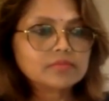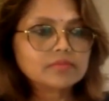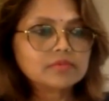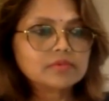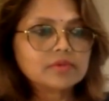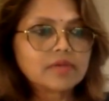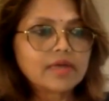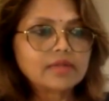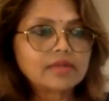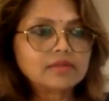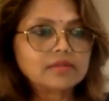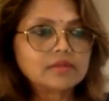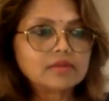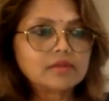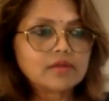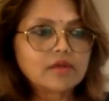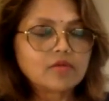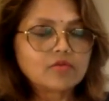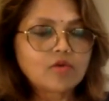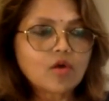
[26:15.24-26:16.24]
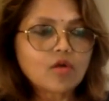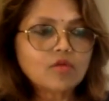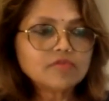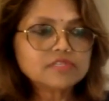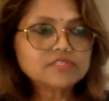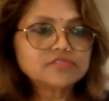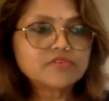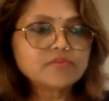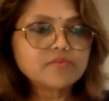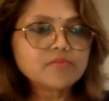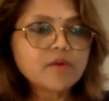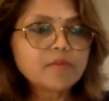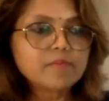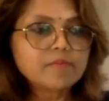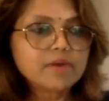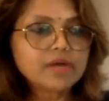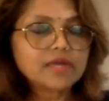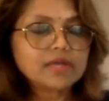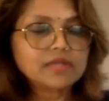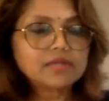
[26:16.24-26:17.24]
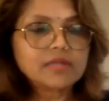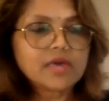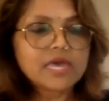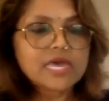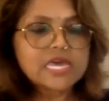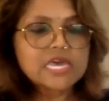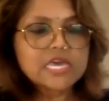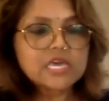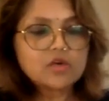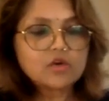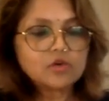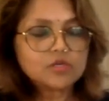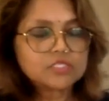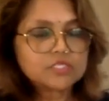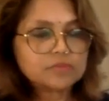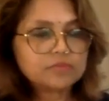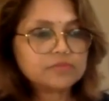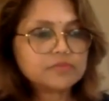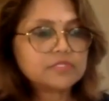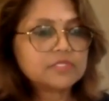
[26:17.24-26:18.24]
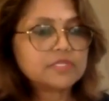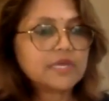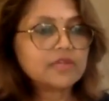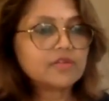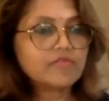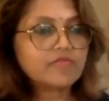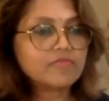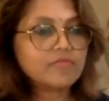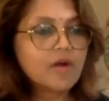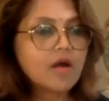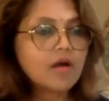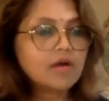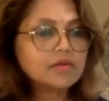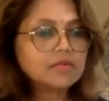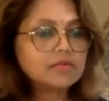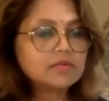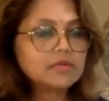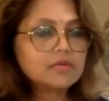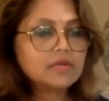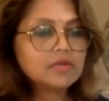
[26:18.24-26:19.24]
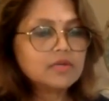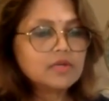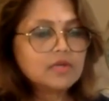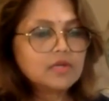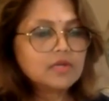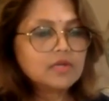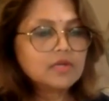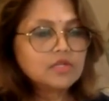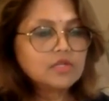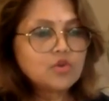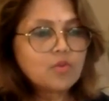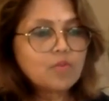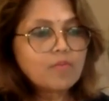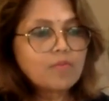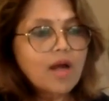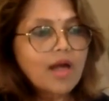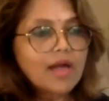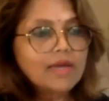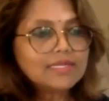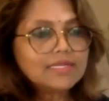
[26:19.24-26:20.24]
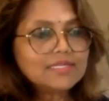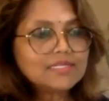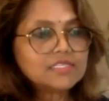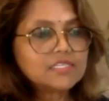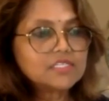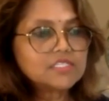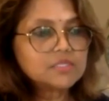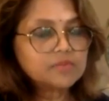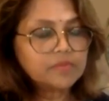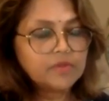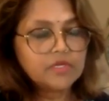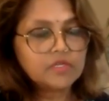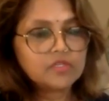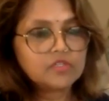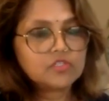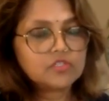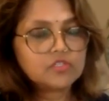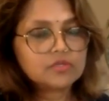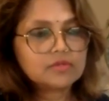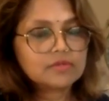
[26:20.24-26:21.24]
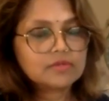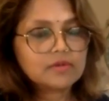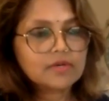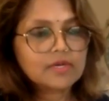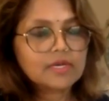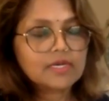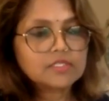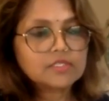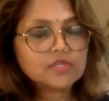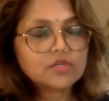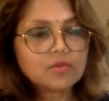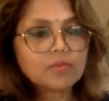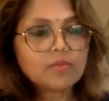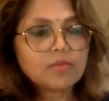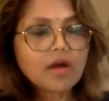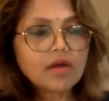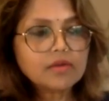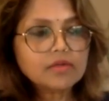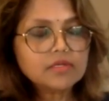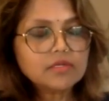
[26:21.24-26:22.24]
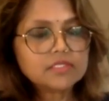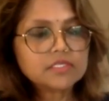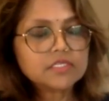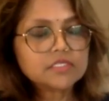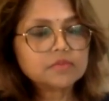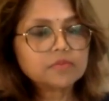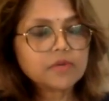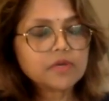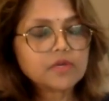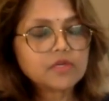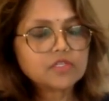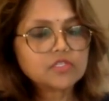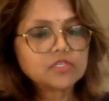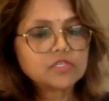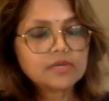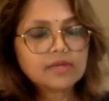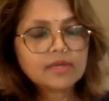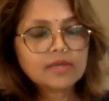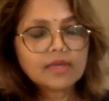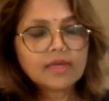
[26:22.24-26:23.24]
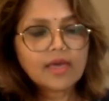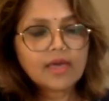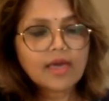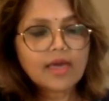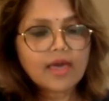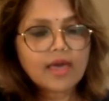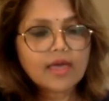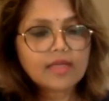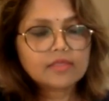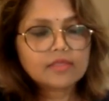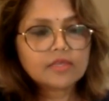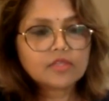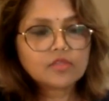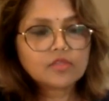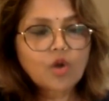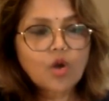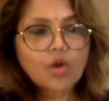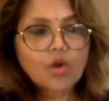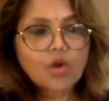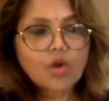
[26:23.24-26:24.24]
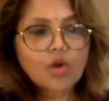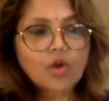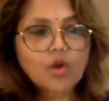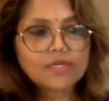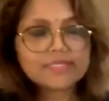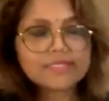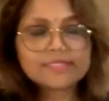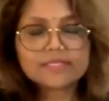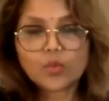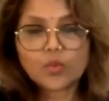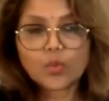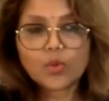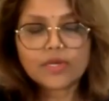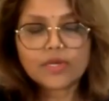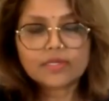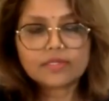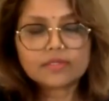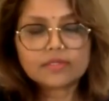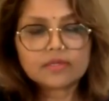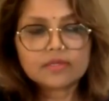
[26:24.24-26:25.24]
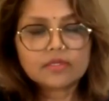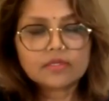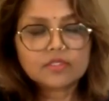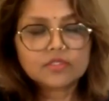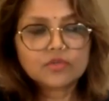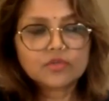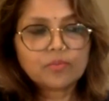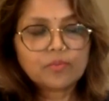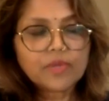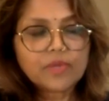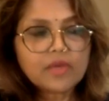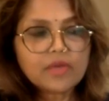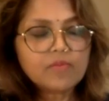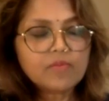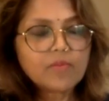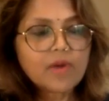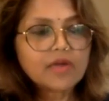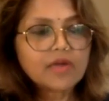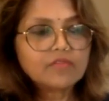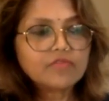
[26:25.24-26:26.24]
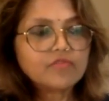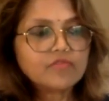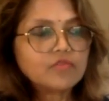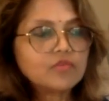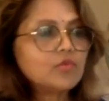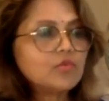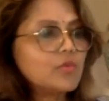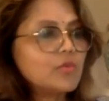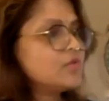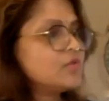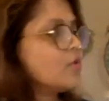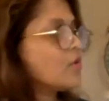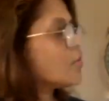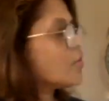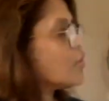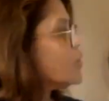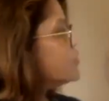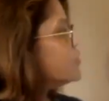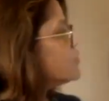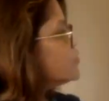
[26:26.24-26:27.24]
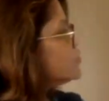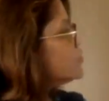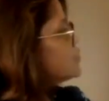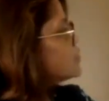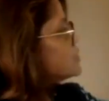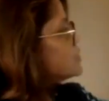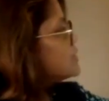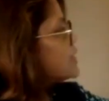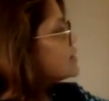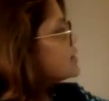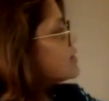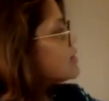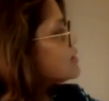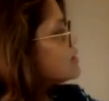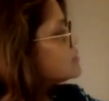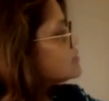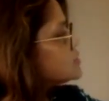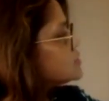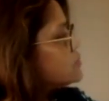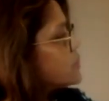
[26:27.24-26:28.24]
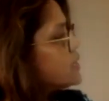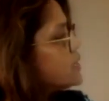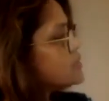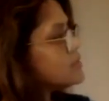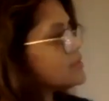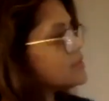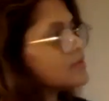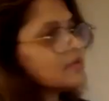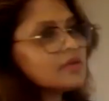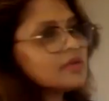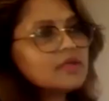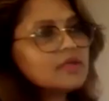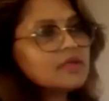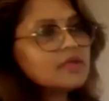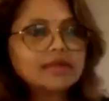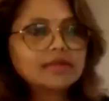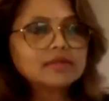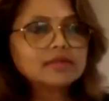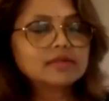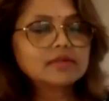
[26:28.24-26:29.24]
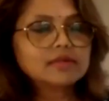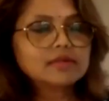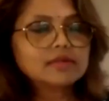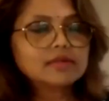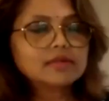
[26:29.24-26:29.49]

and always remember, in the ego state of mind, your mind is the speech. Okay, so your mind is the speech, and the thought is the word. So be mindful when you're going through in that kind of spin, that